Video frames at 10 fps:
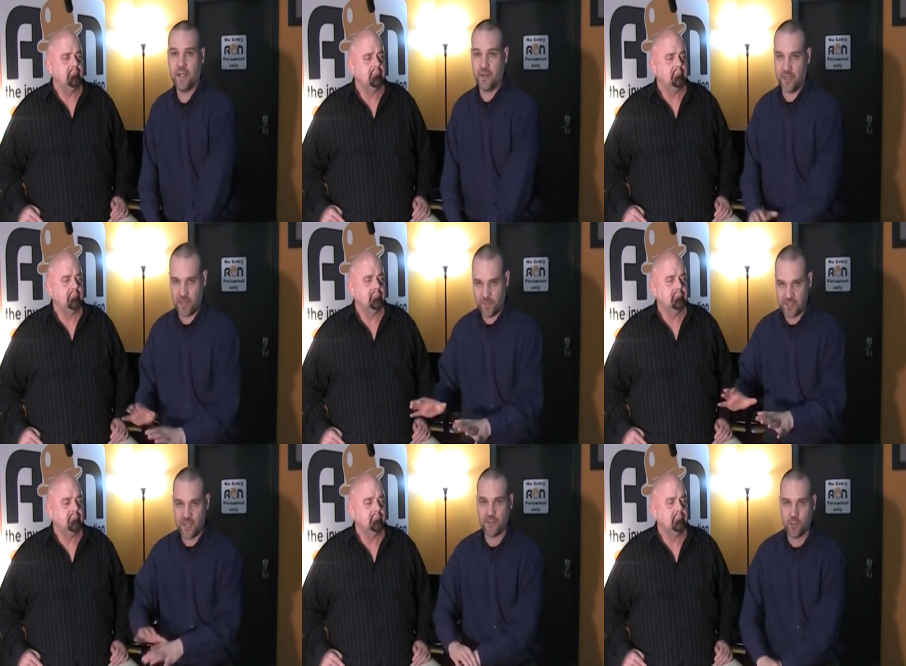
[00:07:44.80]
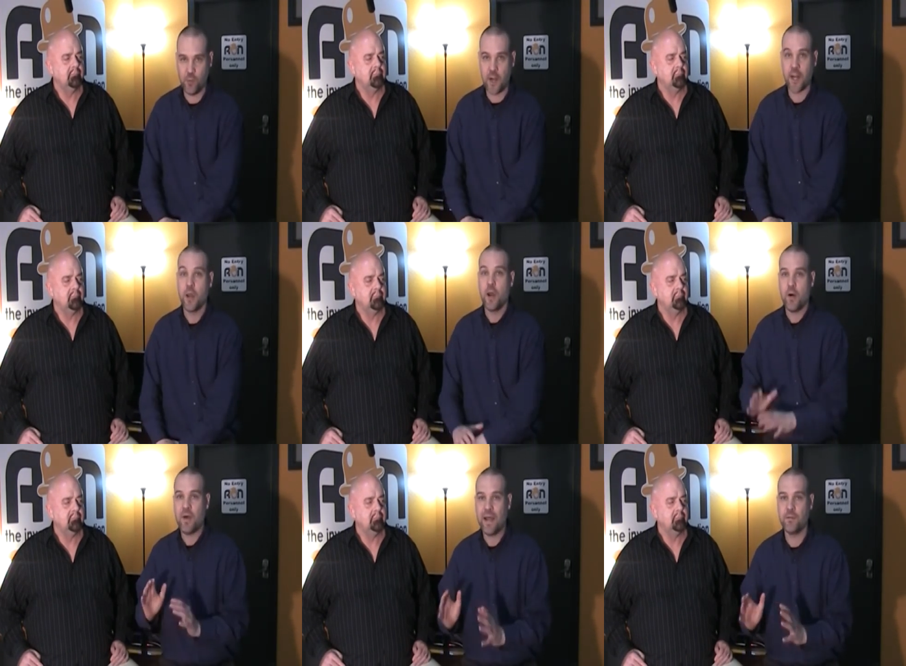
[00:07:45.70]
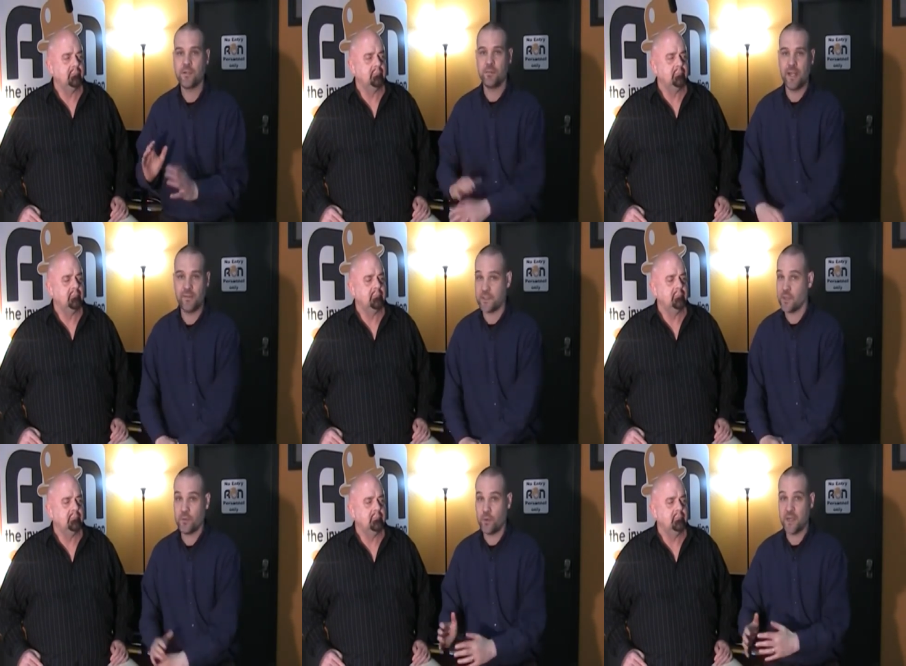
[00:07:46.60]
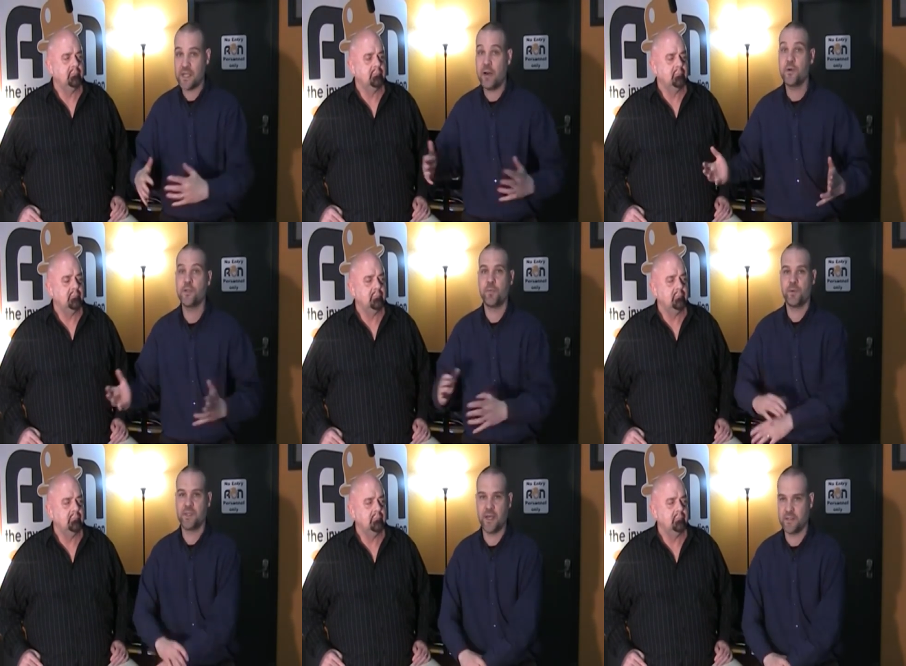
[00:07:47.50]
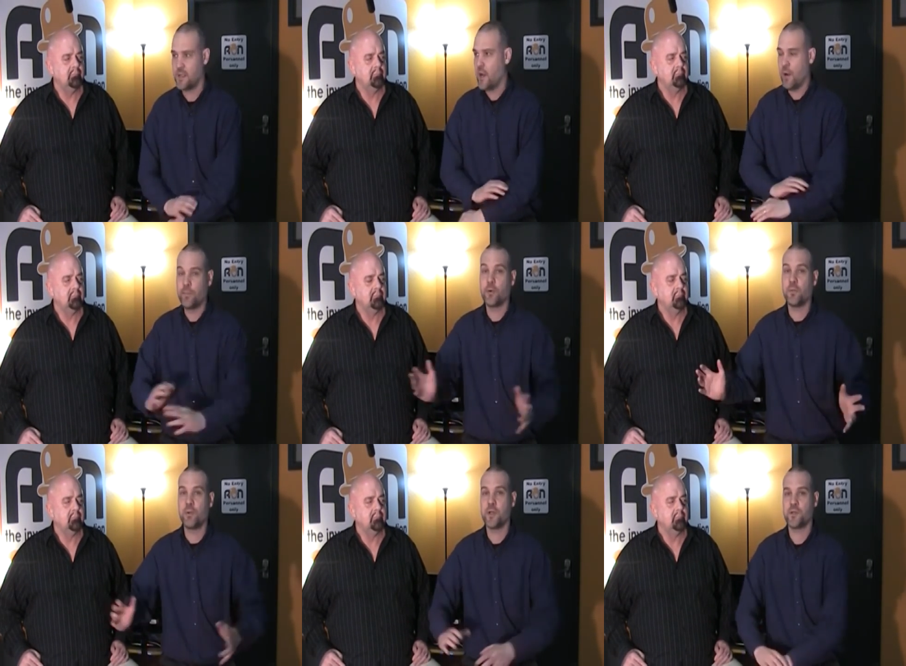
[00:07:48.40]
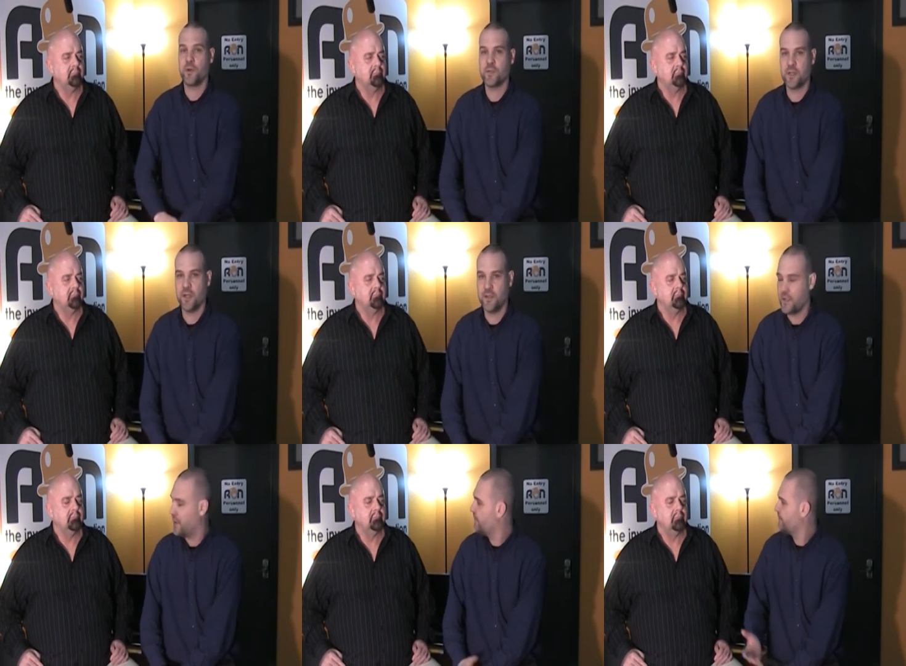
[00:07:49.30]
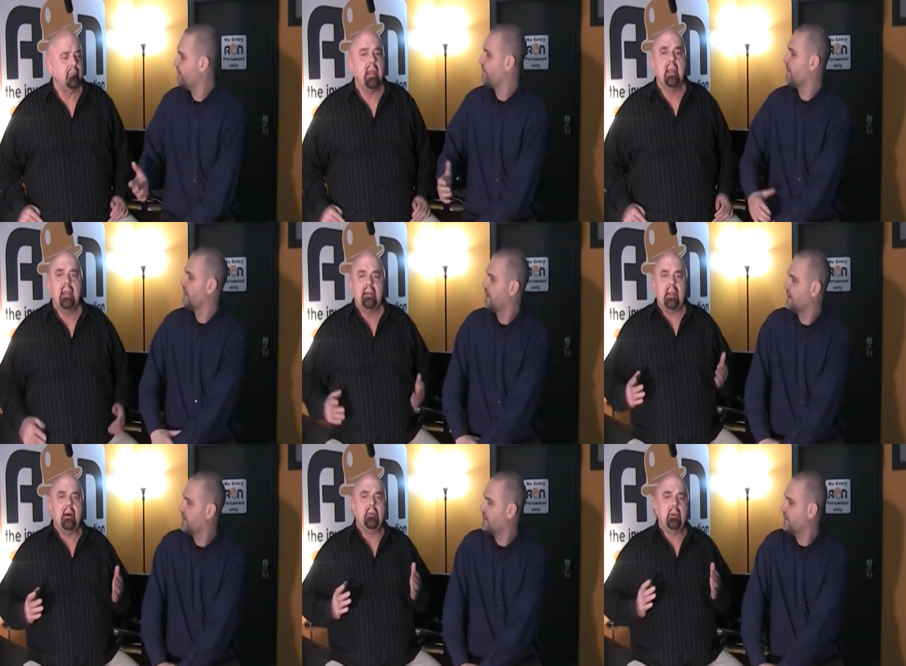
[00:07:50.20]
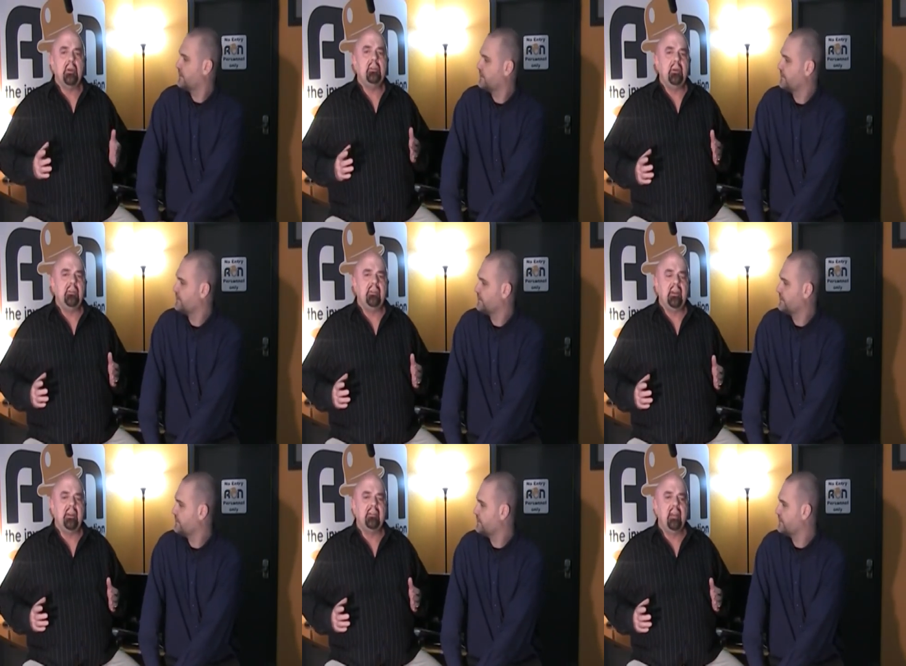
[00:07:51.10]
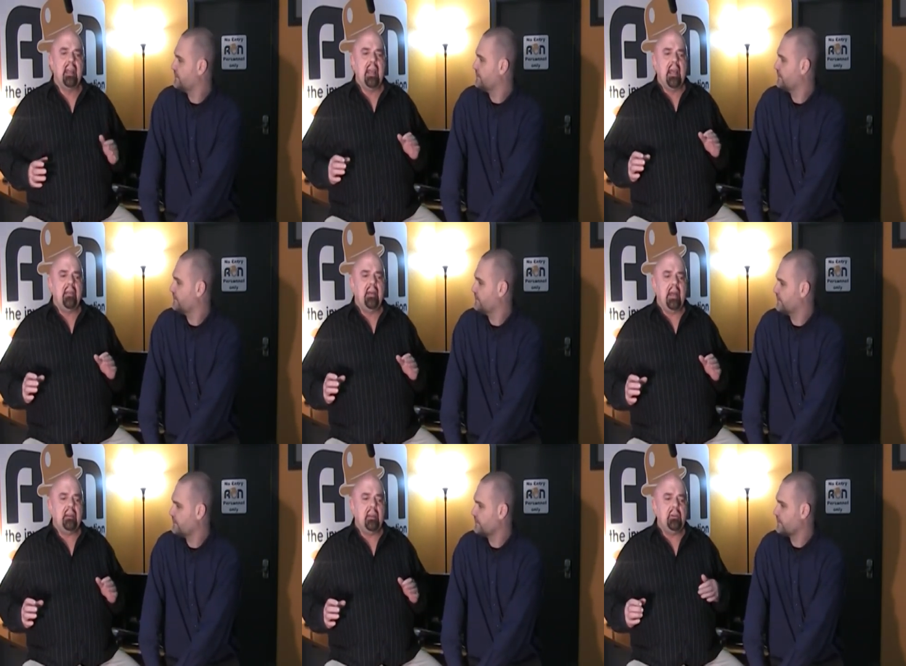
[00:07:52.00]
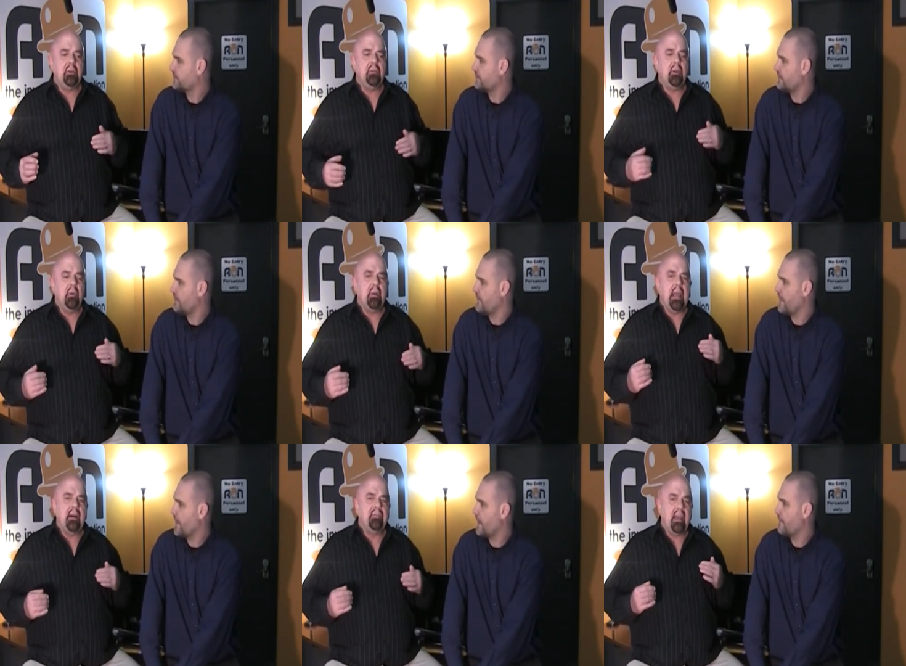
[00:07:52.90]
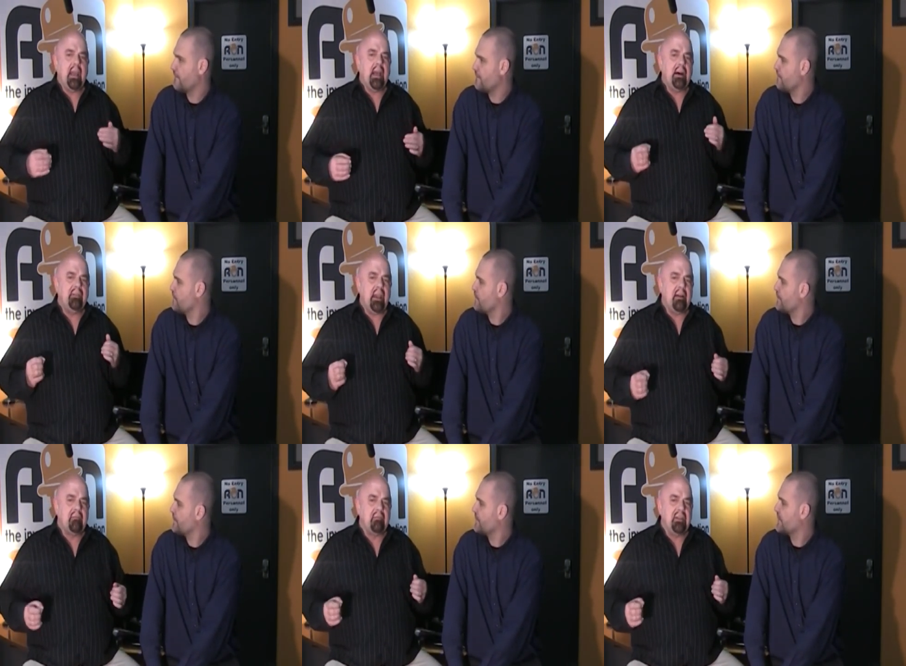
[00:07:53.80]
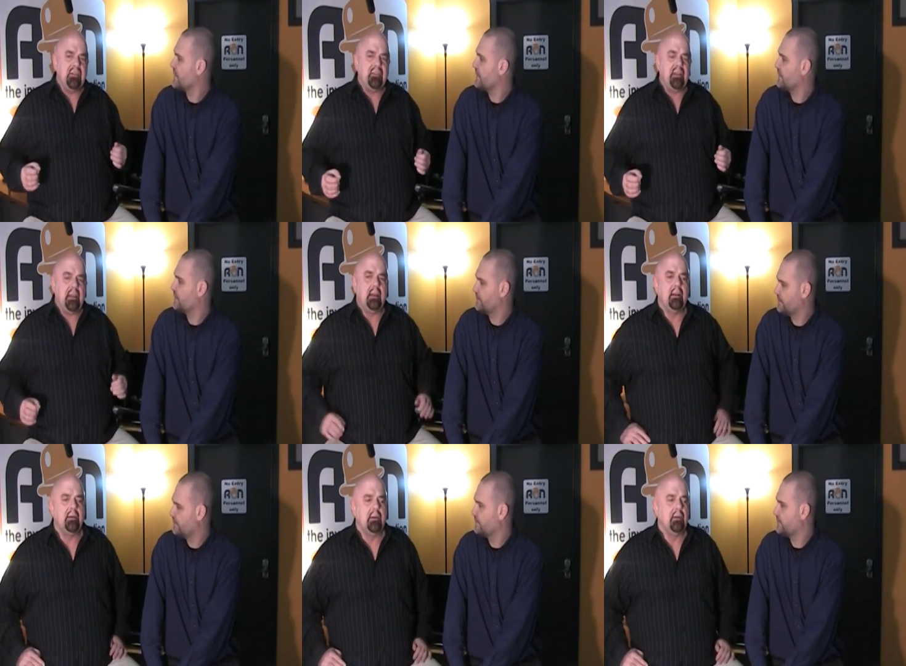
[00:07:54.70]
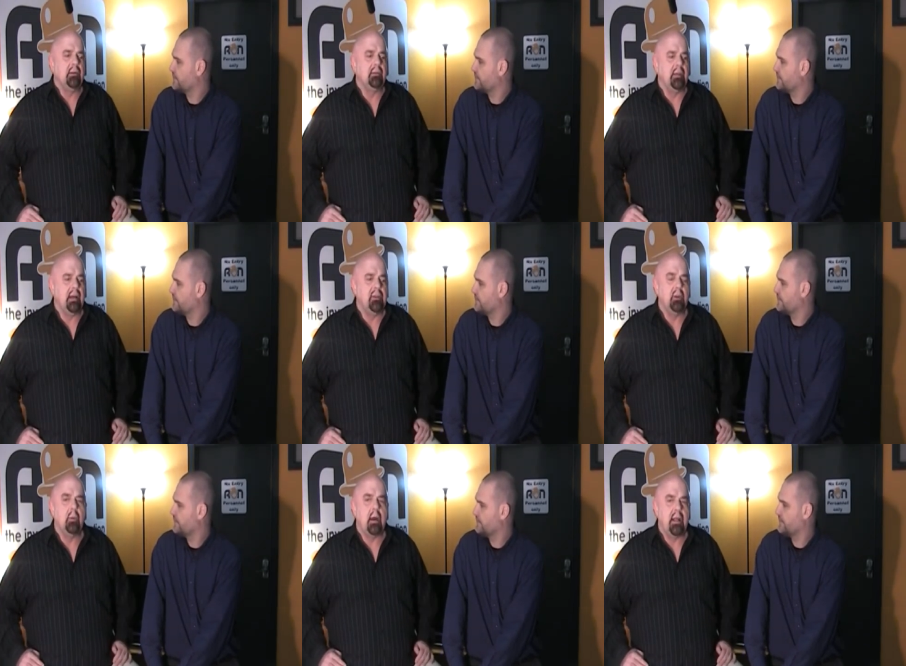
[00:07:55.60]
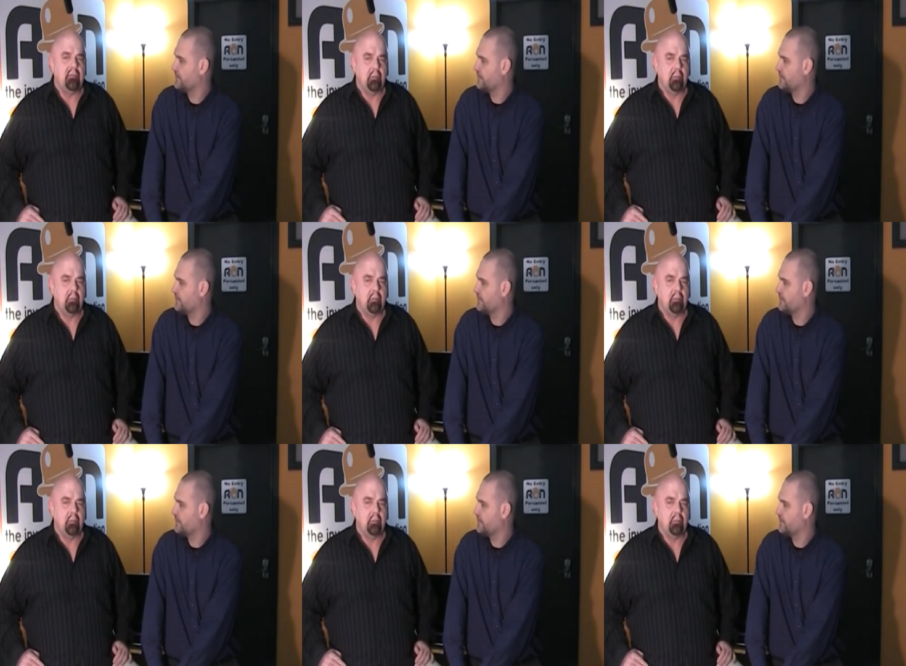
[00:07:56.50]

Speaker 1: in, a, in a protected way of how to make this. Otherwise, how could you protect a broad brushstrokes idea?
Speaker 2: Now, the good news is that you don't have to have every single uh, nuance